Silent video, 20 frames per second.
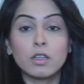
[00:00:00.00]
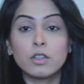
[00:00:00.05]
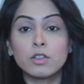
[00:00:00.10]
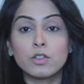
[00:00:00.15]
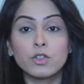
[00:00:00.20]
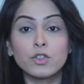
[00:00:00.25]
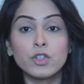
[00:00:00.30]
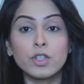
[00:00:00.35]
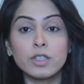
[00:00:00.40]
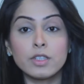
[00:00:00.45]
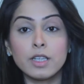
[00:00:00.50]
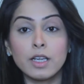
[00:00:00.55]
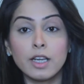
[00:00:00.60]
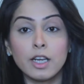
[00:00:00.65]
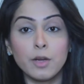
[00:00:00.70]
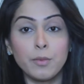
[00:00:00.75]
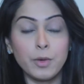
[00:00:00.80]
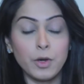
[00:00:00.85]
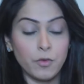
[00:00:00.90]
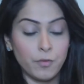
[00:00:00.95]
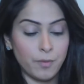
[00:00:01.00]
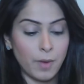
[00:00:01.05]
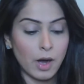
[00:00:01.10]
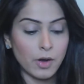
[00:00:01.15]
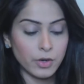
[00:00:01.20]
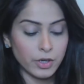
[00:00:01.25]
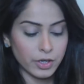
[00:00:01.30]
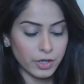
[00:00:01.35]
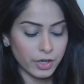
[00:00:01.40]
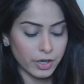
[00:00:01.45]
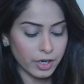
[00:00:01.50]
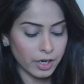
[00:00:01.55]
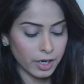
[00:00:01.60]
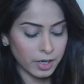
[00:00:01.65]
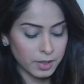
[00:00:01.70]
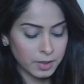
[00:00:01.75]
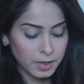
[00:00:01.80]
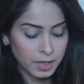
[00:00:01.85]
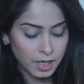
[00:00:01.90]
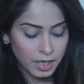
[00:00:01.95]
So just a little bit of powder,
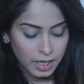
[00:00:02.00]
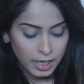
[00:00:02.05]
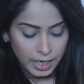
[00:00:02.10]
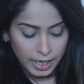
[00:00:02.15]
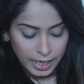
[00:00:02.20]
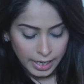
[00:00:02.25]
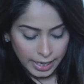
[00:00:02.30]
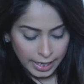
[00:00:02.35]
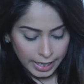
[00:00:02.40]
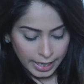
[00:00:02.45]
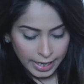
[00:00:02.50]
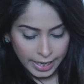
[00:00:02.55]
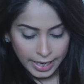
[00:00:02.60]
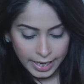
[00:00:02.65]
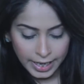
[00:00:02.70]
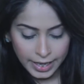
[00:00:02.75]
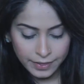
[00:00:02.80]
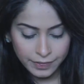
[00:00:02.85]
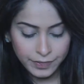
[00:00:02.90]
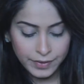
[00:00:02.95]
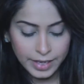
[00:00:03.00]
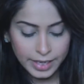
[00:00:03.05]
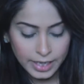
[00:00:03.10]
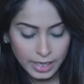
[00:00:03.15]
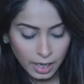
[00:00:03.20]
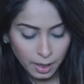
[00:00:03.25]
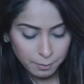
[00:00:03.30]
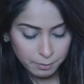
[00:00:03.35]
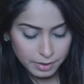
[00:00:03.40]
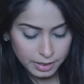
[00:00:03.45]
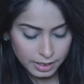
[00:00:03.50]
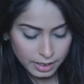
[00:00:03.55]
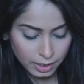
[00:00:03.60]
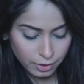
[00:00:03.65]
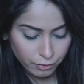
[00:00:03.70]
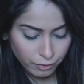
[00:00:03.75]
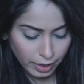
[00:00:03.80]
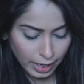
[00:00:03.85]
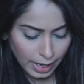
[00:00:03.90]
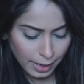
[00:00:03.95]
and then I'm
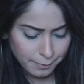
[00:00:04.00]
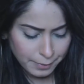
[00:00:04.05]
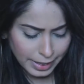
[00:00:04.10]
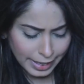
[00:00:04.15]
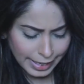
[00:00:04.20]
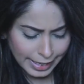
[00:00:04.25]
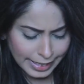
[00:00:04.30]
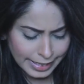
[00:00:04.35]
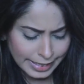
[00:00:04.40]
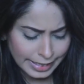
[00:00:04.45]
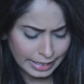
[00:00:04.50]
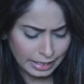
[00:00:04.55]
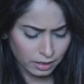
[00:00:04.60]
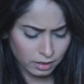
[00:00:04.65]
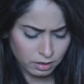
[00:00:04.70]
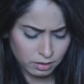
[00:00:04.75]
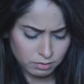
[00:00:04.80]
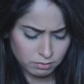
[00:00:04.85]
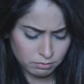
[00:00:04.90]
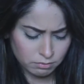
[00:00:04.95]
gonna grab any